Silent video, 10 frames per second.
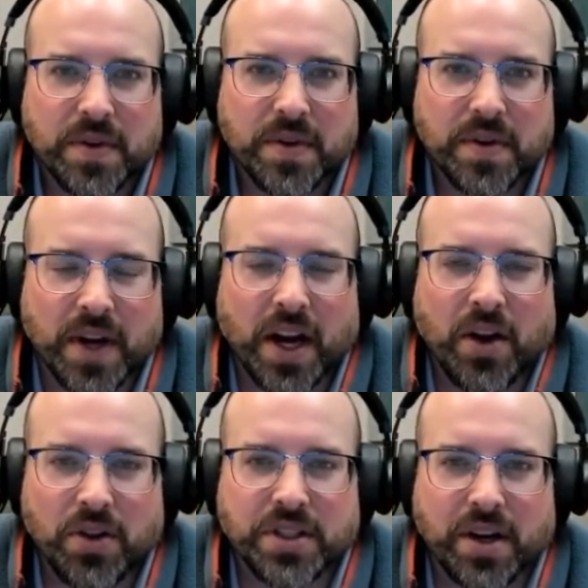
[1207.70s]
I know
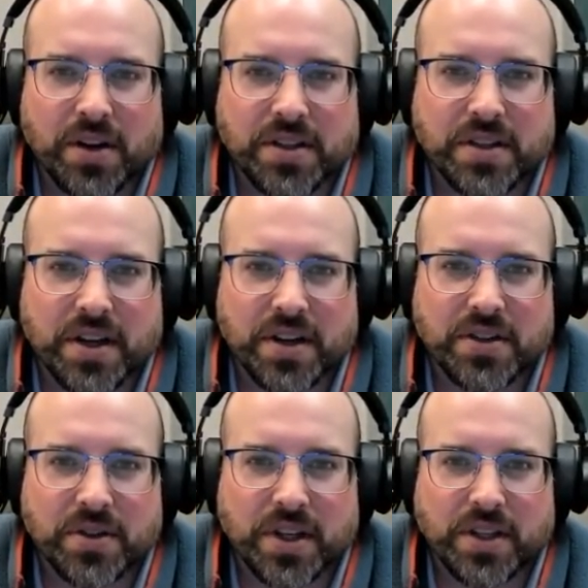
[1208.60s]
there's terraces there,
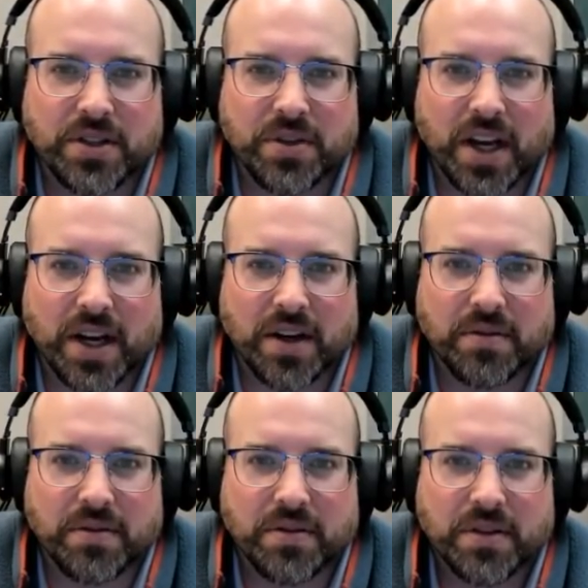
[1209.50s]
so they do
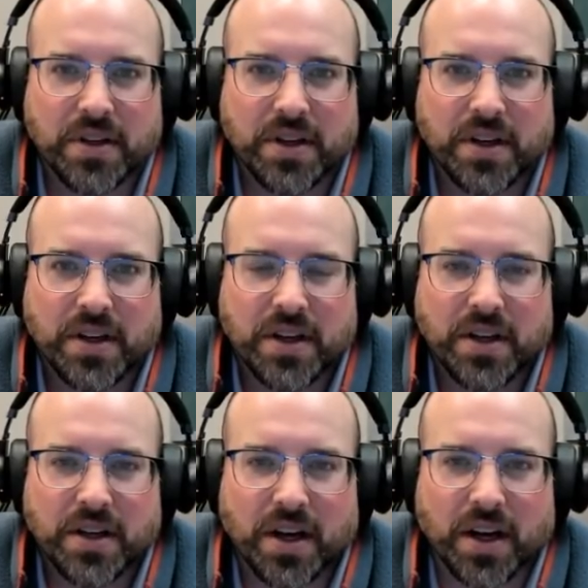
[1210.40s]
have
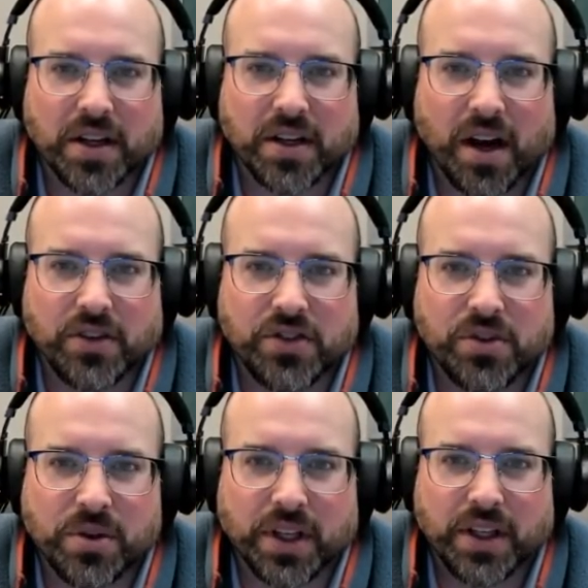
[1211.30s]

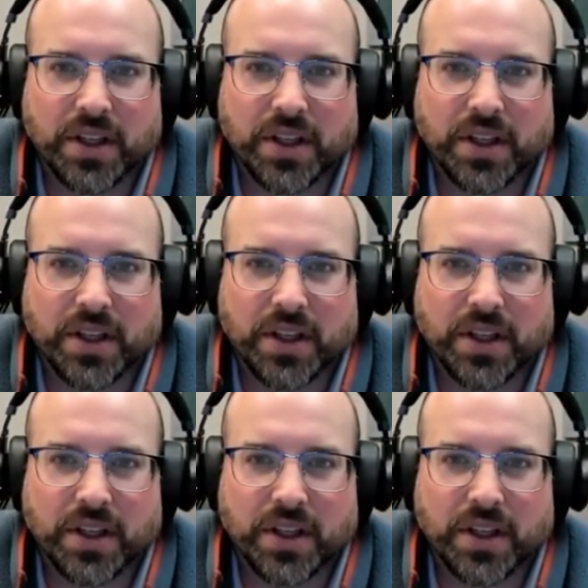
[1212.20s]
contouring.